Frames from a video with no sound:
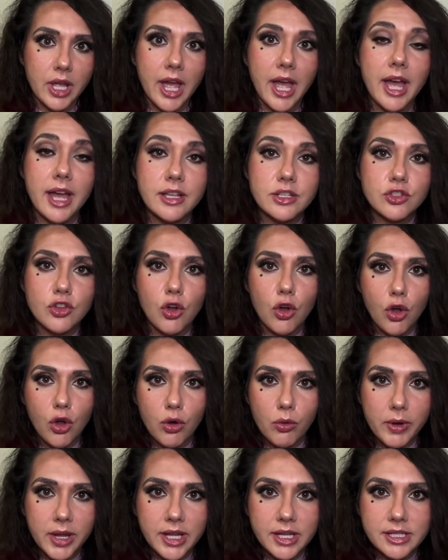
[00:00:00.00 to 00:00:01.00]
As
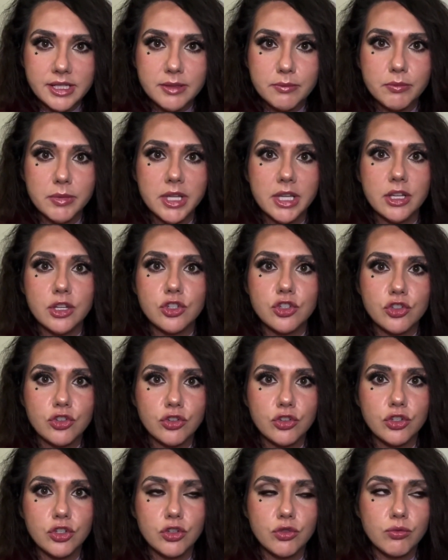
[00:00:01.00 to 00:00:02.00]
always, make
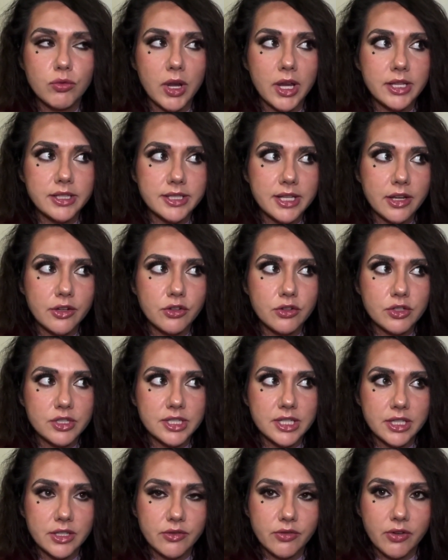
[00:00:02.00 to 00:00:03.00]
sure you write down your
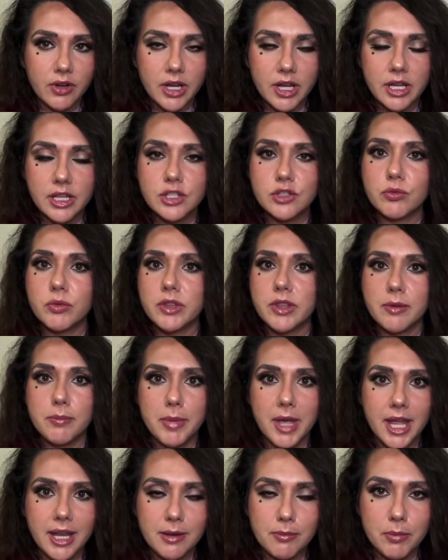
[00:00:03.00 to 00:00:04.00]
seed phrase with a
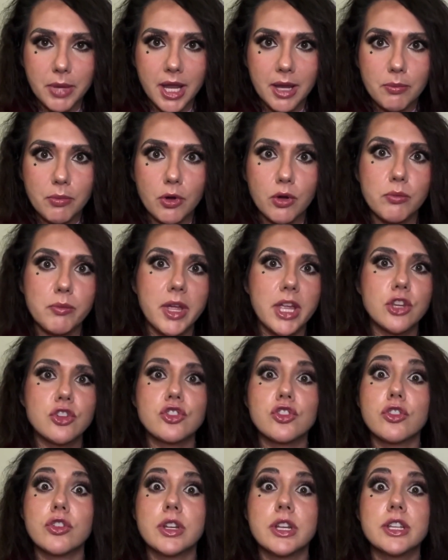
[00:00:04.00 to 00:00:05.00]
pen and paper. Make
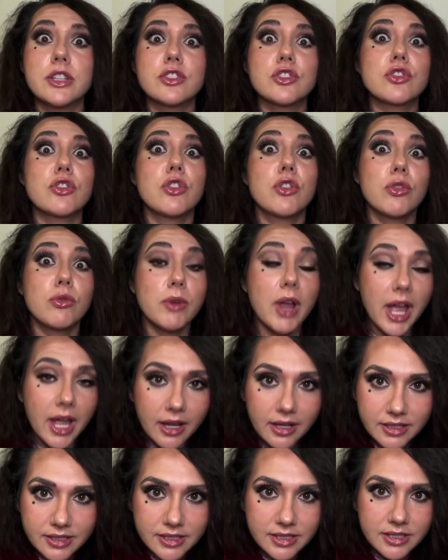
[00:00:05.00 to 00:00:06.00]
sure it is
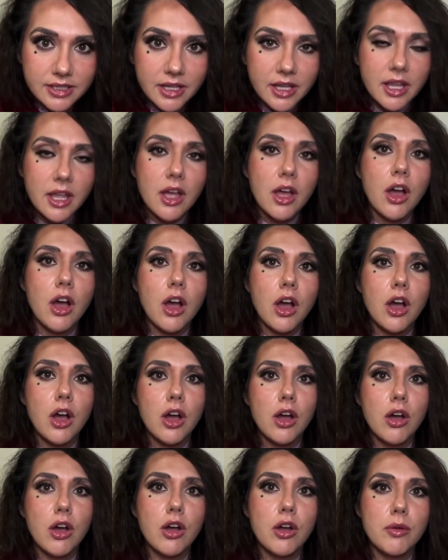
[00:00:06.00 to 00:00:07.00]
correct,
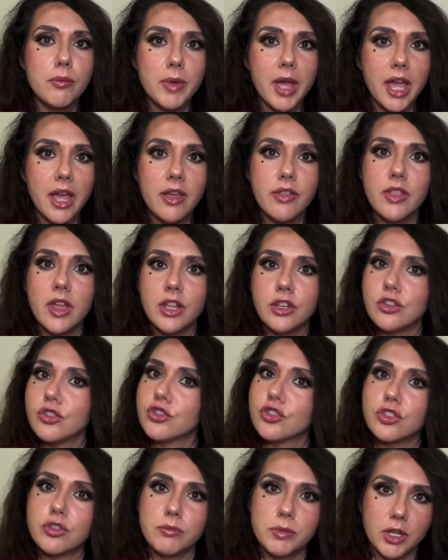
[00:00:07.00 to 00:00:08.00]
and then you
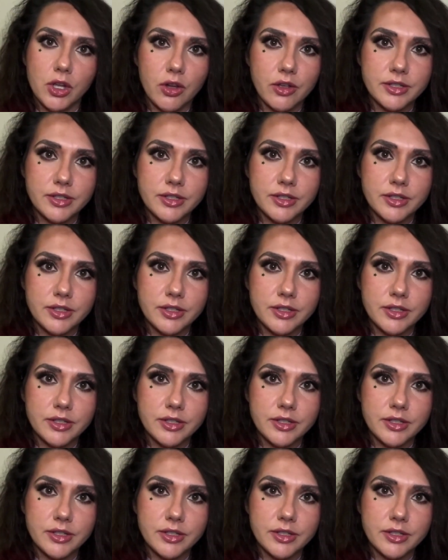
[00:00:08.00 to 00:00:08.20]
should be all